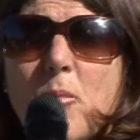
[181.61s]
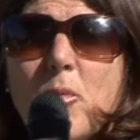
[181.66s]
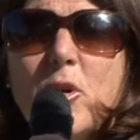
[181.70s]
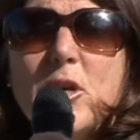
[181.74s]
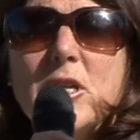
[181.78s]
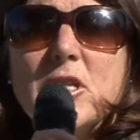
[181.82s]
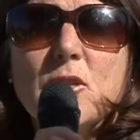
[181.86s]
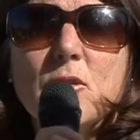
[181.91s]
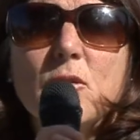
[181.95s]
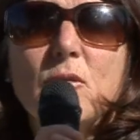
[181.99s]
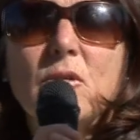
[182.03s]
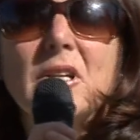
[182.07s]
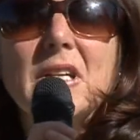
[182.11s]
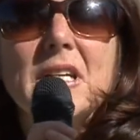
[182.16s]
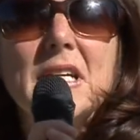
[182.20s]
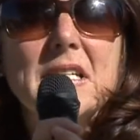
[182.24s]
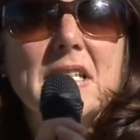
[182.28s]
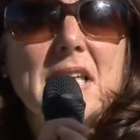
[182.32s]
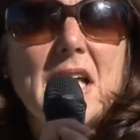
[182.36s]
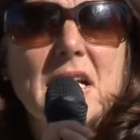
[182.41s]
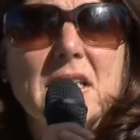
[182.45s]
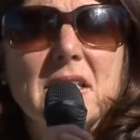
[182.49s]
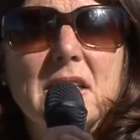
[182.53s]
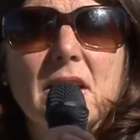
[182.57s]
preschool in
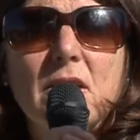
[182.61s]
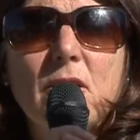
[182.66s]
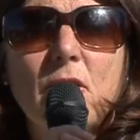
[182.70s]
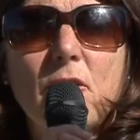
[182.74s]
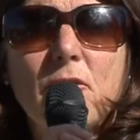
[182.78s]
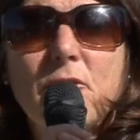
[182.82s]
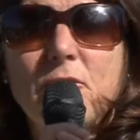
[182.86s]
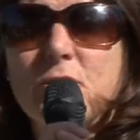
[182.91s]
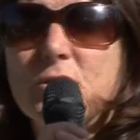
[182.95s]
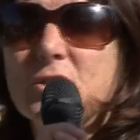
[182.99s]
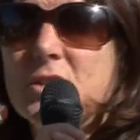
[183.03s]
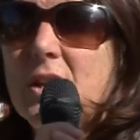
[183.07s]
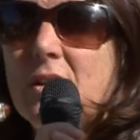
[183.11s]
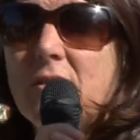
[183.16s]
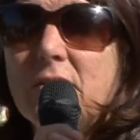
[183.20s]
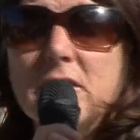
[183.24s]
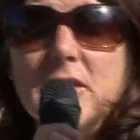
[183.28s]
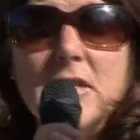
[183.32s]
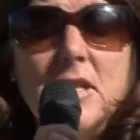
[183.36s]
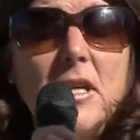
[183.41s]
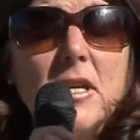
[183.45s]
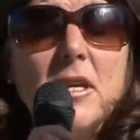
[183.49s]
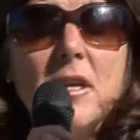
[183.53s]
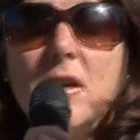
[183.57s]
Atascadero for
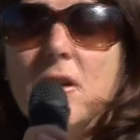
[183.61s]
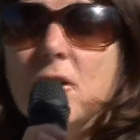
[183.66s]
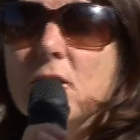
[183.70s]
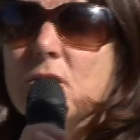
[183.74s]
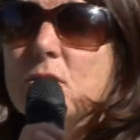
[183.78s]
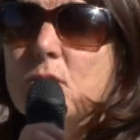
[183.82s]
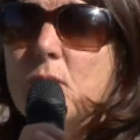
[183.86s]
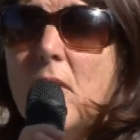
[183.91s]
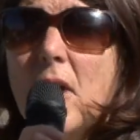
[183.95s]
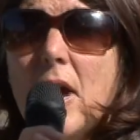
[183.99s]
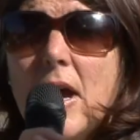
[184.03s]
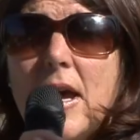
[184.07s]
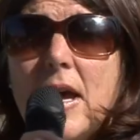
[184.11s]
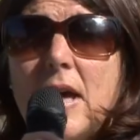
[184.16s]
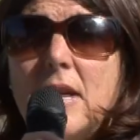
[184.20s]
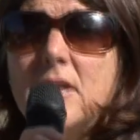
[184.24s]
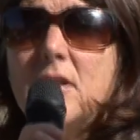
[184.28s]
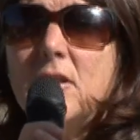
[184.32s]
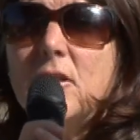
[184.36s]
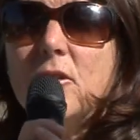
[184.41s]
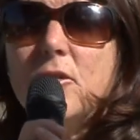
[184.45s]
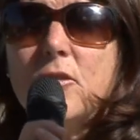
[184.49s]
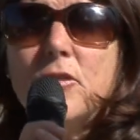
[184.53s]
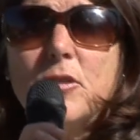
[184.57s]
17 years where I had
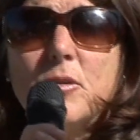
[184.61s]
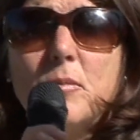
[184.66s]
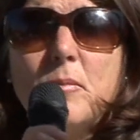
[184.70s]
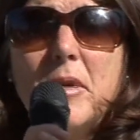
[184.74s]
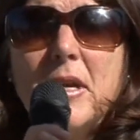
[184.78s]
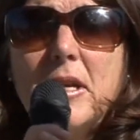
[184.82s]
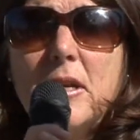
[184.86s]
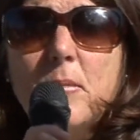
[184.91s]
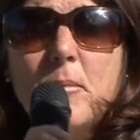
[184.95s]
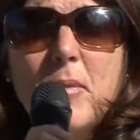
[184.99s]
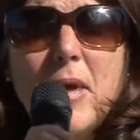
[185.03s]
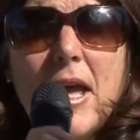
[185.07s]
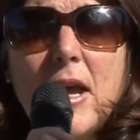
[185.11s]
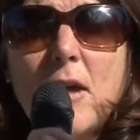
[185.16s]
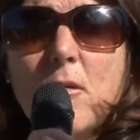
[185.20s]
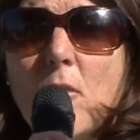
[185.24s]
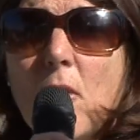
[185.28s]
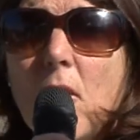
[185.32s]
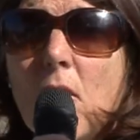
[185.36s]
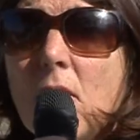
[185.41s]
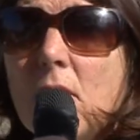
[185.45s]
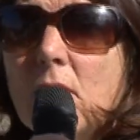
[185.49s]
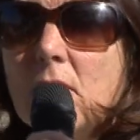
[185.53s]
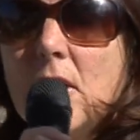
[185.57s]
to learn to meet a
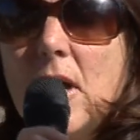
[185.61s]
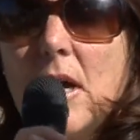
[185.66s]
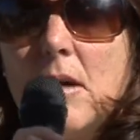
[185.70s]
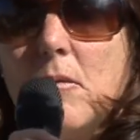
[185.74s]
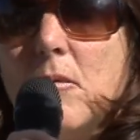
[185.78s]
payroll.